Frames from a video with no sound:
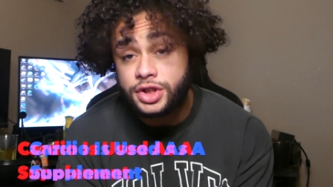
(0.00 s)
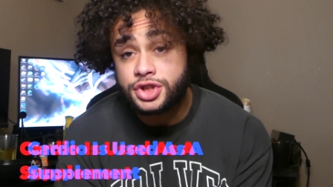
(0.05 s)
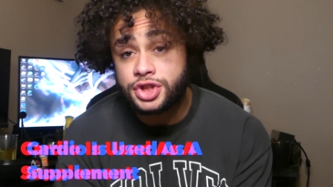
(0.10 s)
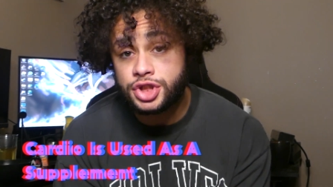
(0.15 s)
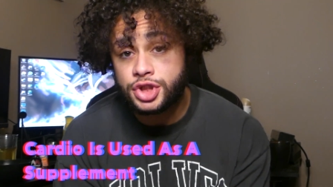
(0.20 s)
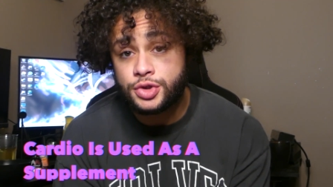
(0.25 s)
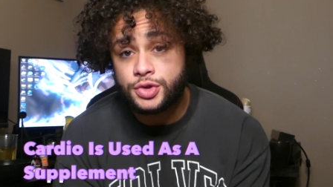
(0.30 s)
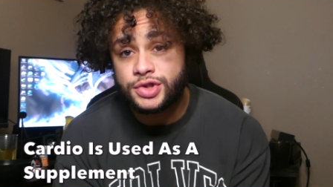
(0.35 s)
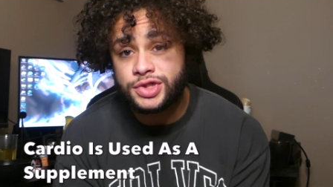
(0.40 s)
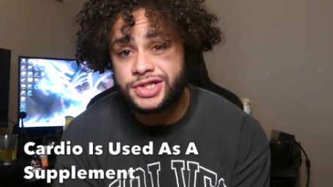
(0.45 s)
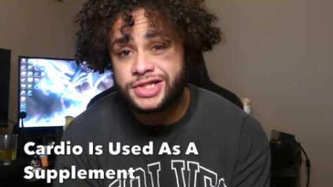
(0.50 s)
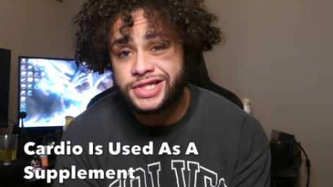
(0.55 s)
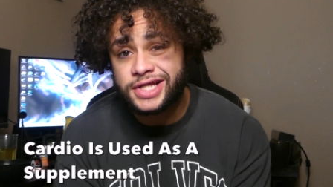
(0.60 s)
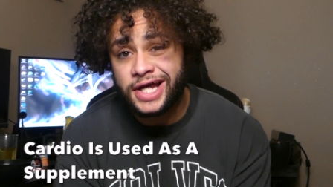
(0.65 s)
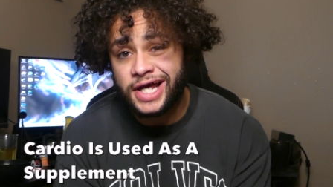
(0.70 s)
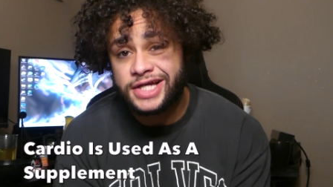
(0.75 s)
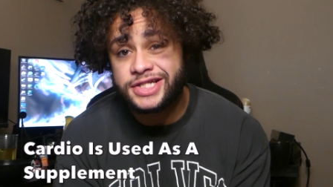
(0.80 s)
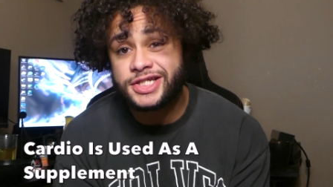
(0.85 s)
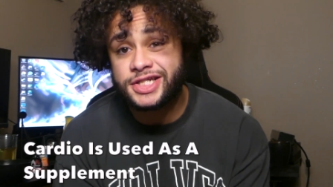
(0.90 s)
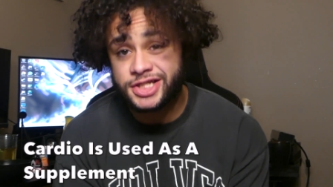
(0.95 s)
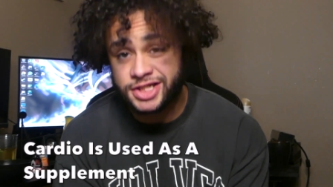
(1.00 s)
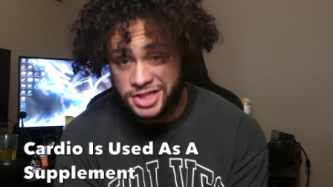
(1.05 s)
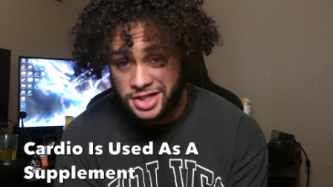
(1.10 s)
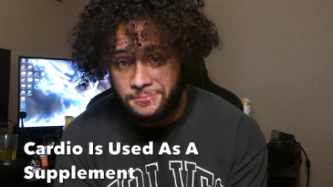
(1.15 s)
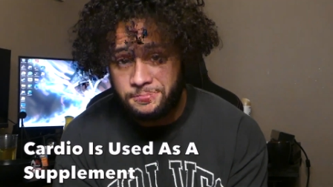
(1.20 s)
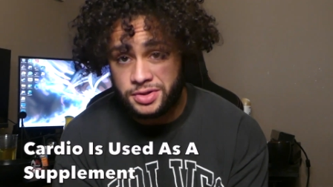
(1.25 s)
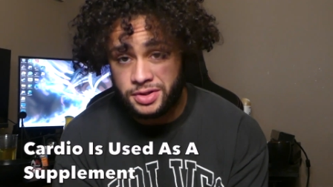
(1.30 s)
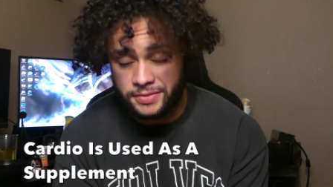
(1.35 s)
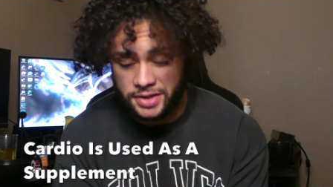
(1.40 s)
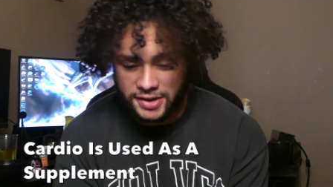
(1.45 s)
is used as a
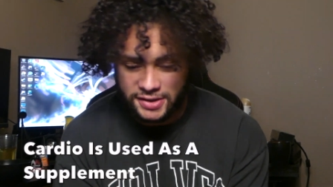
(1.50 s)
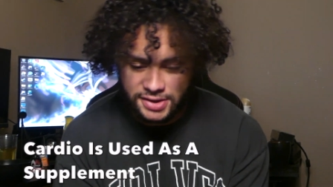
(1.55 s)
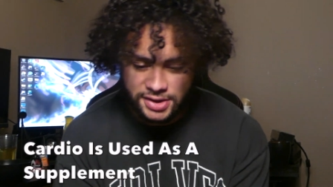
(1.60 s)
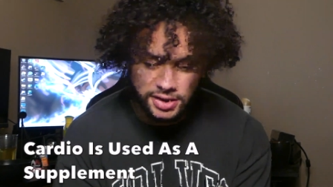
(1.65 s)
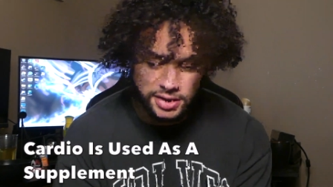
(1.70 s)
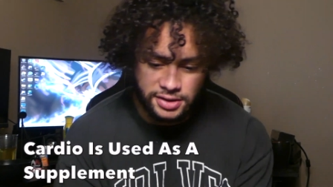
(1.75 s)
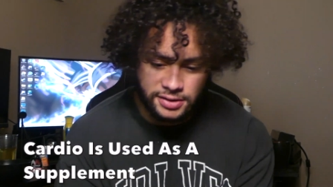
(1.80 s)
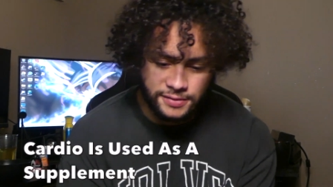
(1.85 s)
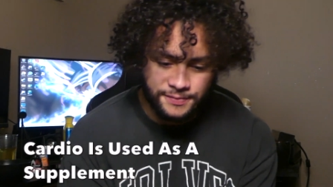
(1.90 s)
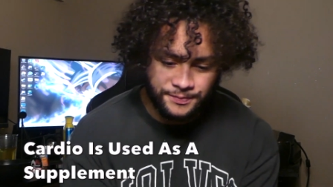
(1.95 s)
supplement.